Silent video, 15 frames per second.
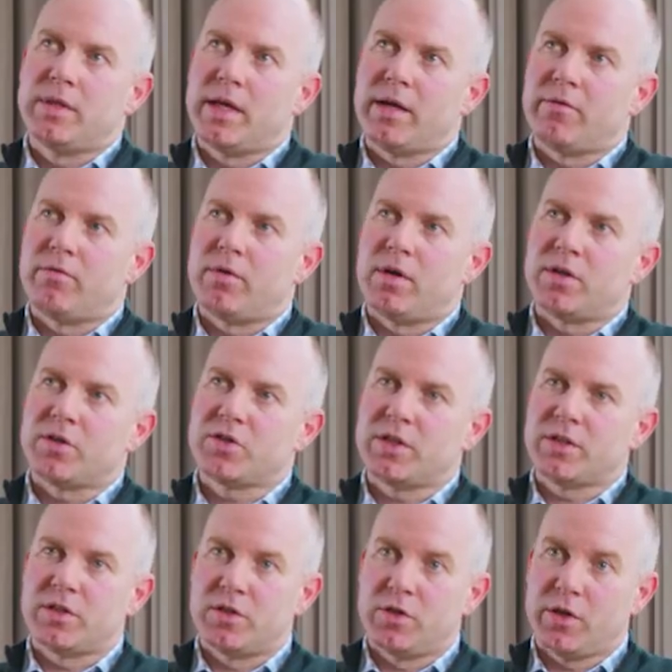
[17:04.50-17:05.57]
There are
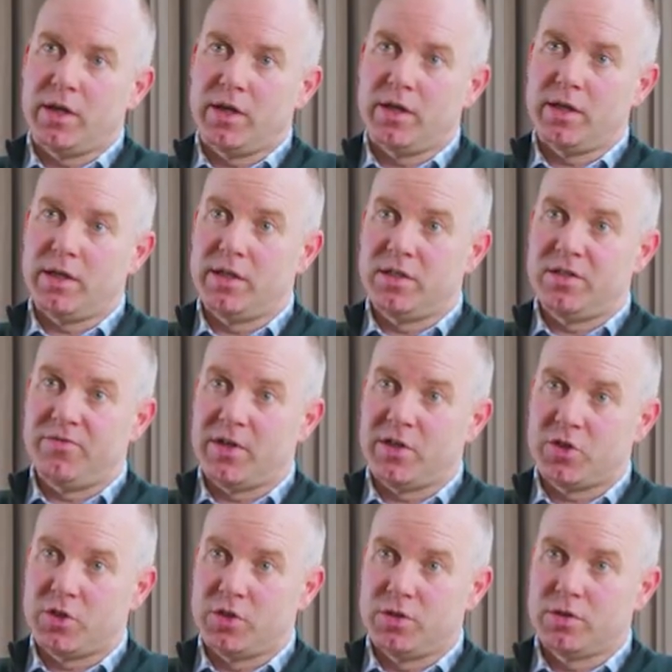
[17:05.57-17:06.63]
studies looking at
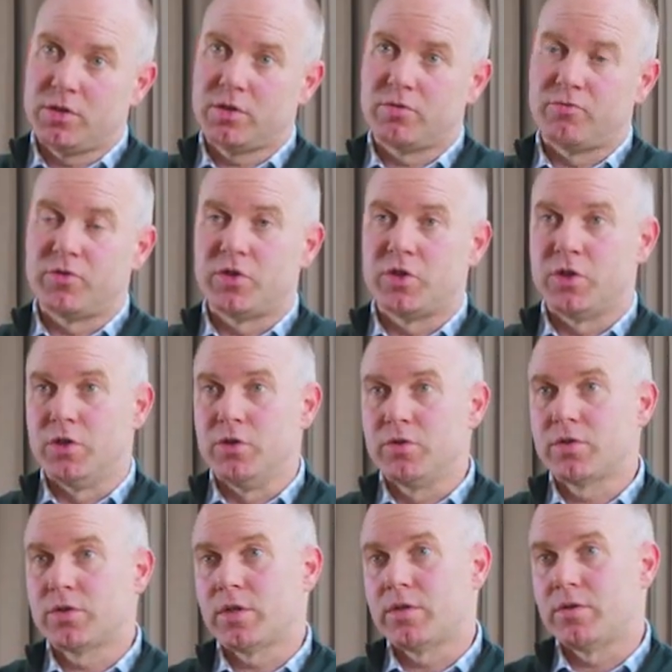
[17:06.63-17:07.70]
interventions to reduce
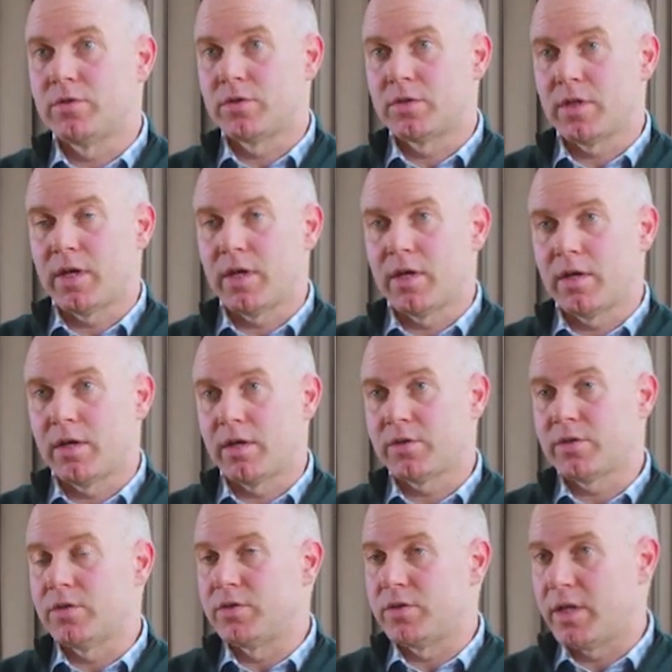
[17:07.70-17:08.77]
those
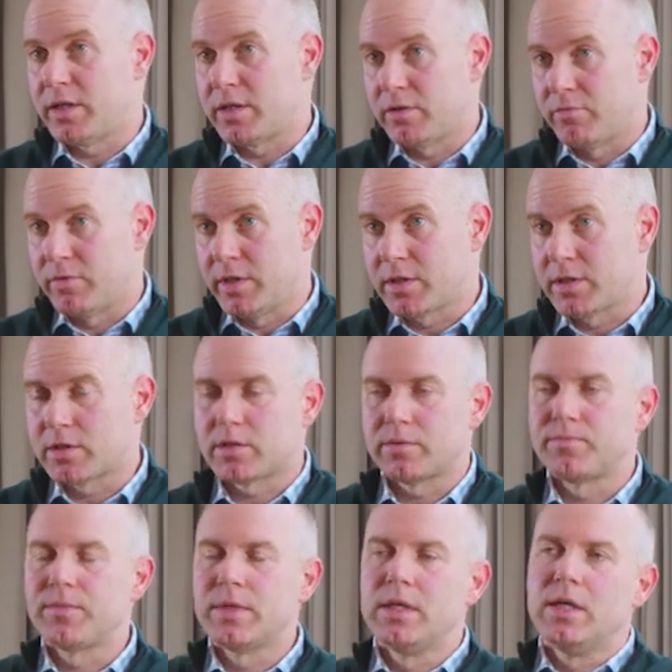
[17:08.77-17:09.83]
associated risks.
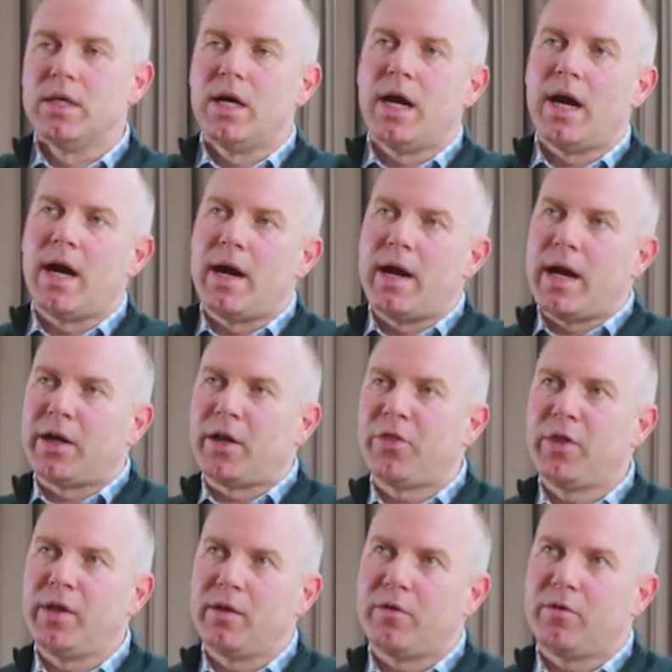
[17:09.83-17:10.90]
And I
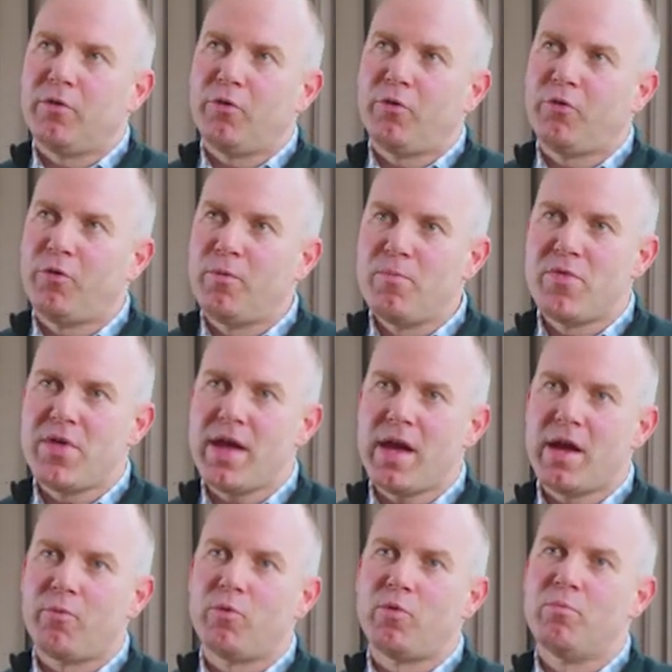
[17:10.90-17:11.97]
think from there, we'll